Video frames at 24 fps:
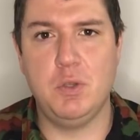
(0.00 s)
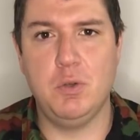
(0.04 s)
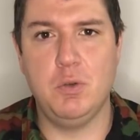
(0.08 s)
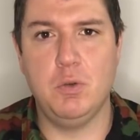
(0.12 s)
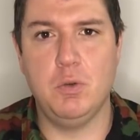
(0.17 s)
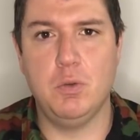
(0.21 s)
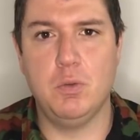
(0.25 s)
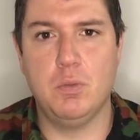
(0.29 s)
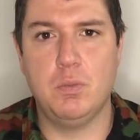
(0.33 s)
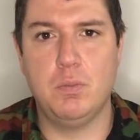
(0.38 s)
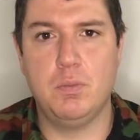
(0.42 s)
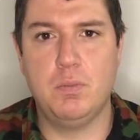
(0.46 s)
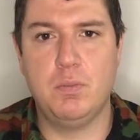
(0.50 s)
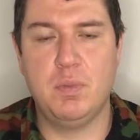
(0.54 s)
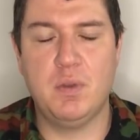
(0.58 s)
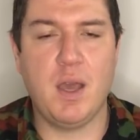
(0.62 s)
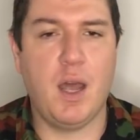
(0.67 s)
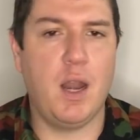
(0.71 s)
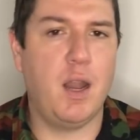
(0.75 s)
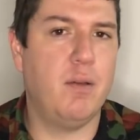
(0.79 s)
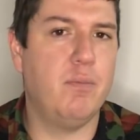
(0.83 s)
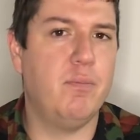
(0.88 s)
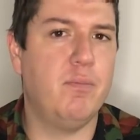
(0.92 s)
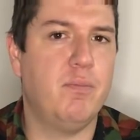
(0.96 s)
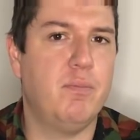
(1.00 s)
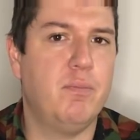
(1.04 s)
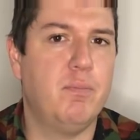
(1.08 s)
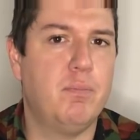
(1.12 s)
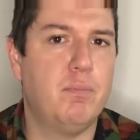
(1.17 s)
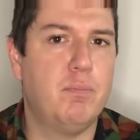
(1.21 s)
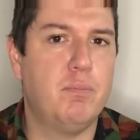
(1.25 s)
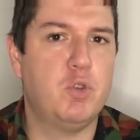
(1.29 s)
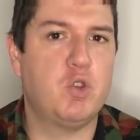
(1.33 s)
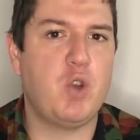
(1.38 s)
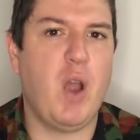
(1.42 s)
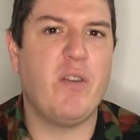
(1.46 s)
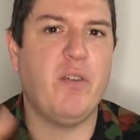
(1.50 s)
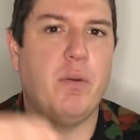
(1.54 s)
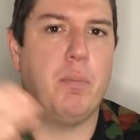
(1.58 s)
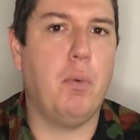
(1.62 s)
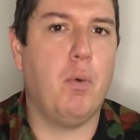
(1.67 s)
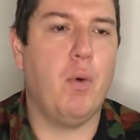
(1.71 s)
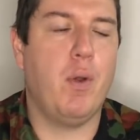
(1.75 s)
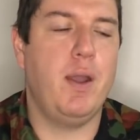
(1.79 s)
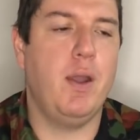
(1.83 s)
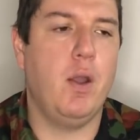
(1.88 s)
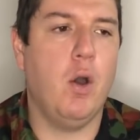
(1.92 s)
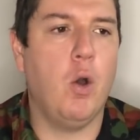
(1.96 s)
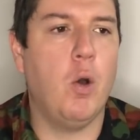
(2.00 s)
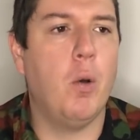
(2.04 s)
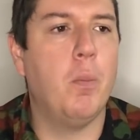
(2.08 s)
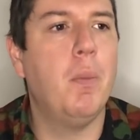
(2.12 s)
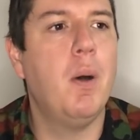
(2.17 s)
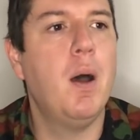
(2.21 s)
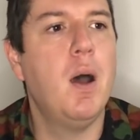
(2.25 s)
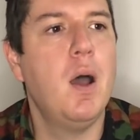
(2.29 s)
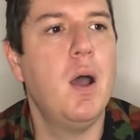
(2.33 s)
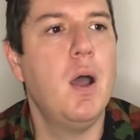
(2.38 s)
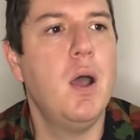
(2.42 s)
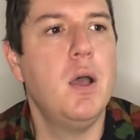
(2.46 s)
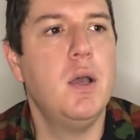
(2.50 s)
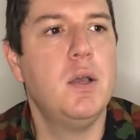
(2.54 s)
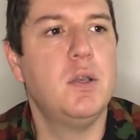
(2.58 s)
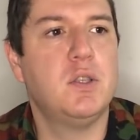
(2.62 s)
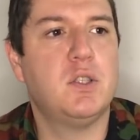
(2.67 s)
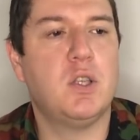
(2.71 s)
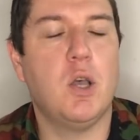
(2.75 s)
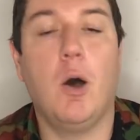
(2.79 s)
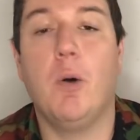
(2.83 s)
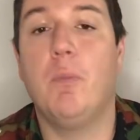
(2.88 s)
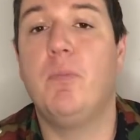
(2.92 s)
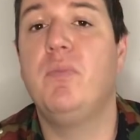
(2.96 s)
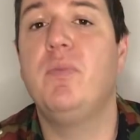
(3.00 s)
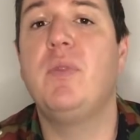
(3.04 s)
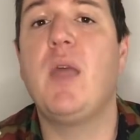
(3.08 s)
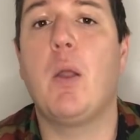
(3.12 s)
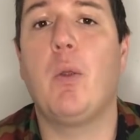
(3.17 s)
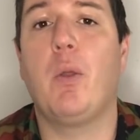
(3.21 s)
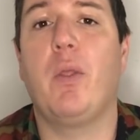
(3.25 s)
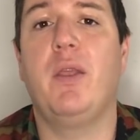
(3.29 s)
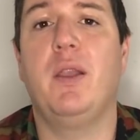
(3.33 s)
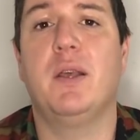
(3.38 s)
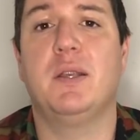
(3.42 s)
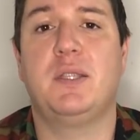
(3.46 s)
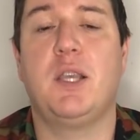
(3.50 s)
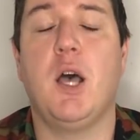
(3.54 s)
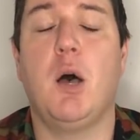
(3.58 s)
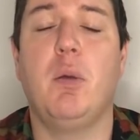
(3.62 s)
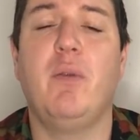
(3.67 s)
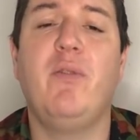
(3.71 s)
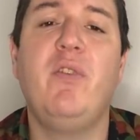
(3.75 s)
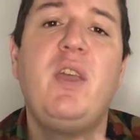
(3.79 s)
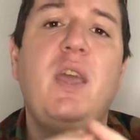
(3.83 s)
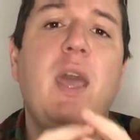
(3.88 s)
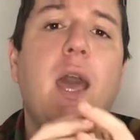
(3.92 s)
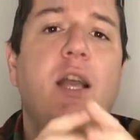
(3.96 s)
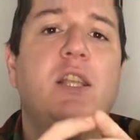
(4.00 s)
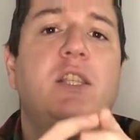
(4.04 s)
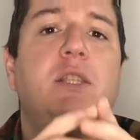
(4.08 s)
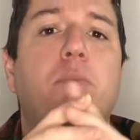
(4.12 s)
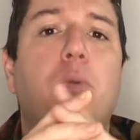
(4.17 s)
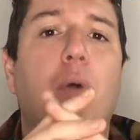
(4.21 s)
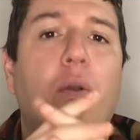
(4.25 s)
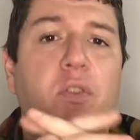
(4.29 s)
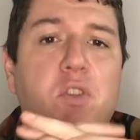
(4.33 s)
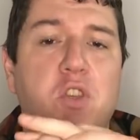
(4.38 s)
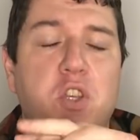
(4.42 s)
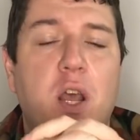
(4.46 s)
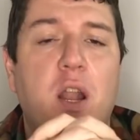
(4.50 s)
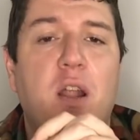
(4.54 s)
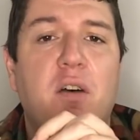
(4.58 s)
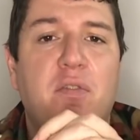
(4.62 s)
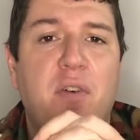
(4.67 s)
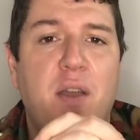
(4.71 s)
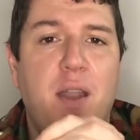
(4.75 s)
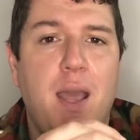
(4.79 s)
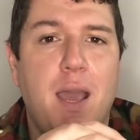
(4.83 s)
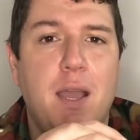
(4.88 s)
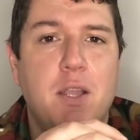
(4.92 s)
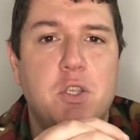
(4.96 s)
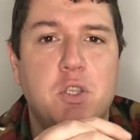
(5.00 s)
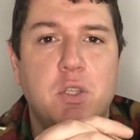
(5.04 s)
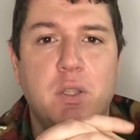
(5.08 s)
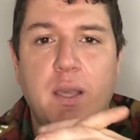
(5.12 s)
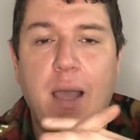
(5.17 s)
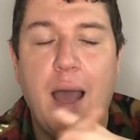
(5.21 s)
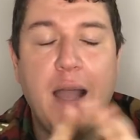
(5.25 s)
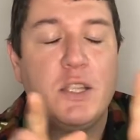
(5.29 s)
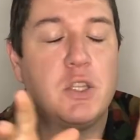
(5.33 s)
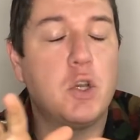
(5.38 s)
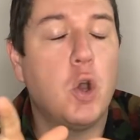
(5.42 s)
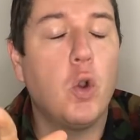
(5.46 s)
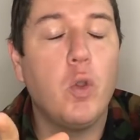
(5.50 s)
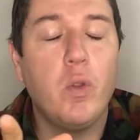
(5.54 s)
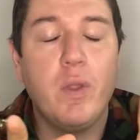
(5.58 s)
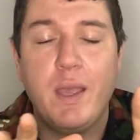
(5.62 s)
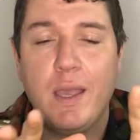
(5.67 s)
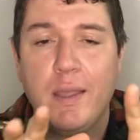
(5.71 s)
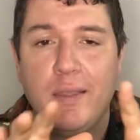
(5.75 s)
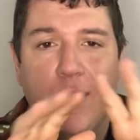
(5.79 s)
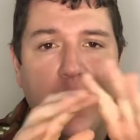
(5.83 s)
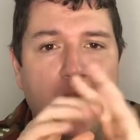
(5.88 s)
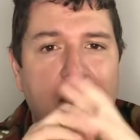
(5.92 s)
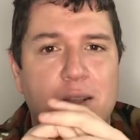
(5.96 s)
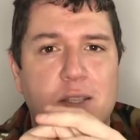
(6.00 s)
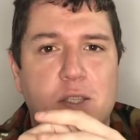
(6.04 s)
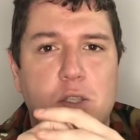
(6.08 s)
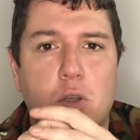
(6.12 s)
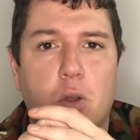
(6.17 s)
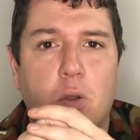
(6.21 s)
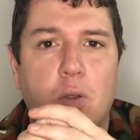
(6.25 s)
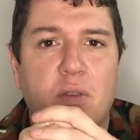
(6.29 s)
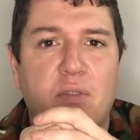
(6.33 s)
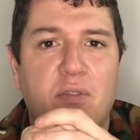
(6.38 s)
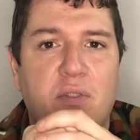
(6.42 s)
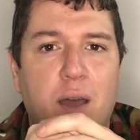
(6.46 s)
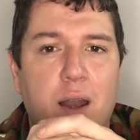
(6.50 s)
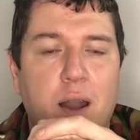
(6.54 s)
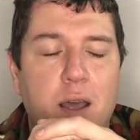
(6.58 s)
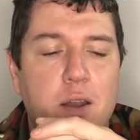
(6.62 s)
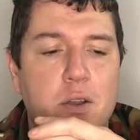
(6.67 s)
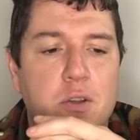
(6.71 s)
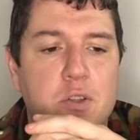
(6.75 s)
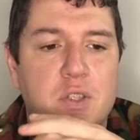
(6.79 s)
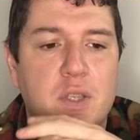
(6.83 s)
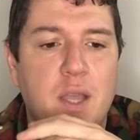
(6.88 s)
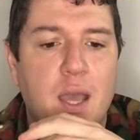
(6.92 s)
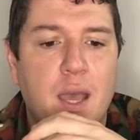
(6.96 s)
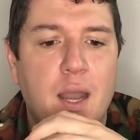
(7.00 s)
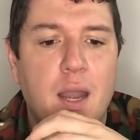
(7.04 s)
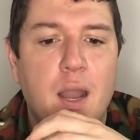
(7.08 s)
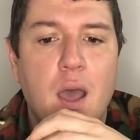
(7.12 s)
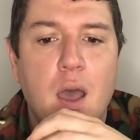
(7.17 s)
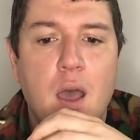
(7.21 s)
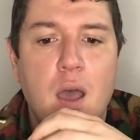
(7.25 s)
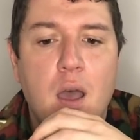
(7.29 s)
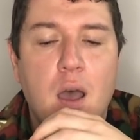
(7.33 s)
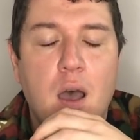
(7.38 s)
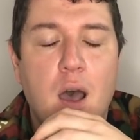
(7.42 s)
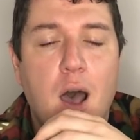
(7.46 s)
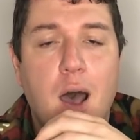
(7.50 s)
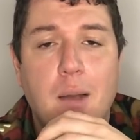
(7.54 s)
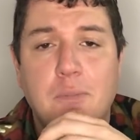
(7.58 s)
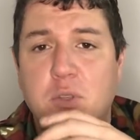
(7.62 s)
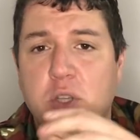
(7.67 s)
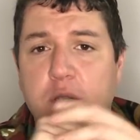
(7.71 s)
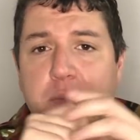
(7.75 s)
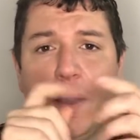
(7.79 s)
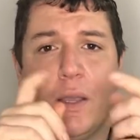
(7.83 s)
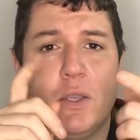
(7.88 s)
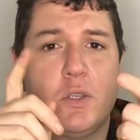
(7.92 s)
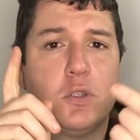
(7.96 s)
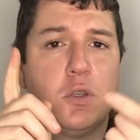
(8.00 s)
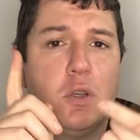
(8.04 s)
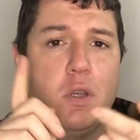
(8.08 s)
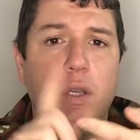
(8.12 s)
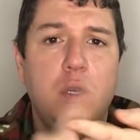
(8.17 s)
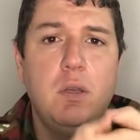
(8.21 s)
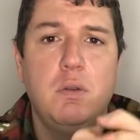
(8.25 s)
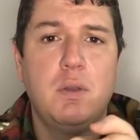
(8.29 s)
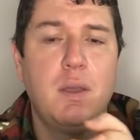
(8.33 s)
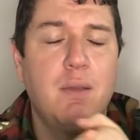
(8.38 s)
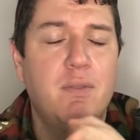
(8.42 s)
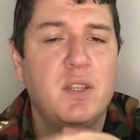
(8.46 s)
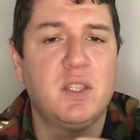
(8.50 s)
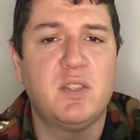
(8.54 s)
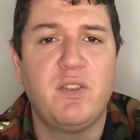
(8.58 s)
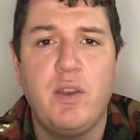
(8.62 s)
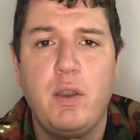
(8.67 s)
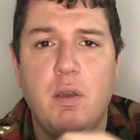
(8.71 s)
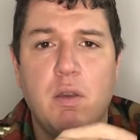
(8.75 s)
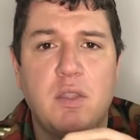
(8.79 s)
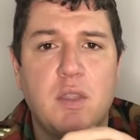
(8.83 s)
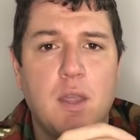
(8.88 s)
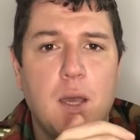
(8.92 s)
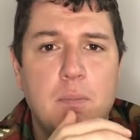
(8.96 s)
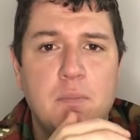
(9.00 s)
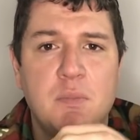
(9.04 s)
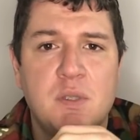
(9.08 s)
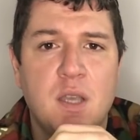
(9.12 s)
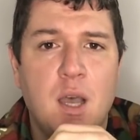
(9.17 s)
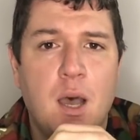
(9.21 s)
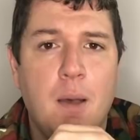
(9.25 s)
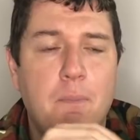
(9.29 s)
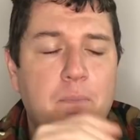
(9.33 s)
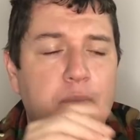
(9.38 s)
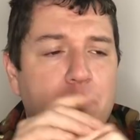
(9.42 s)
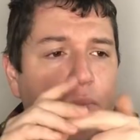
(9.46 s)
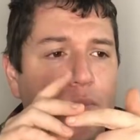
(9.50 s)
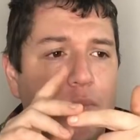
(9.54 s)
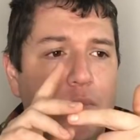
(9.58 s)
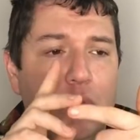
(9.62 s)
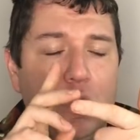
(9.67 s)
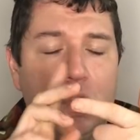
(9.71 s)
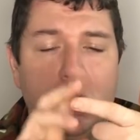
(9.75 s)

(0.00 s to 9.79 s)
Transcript: to kind of drive a point home. So that really does help. If you can't support the channel financially, I totally get that. That's totally fine. I understand. Um, just make sure you give this video a thumbs up.